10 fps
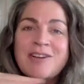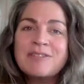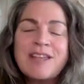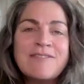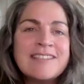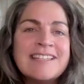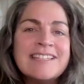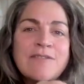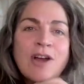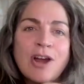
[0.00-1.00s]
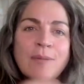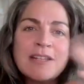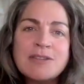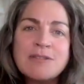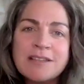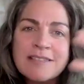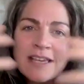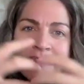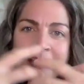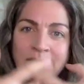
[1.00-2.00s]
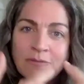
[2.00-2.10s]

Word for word: love this idea of harmony, two things that like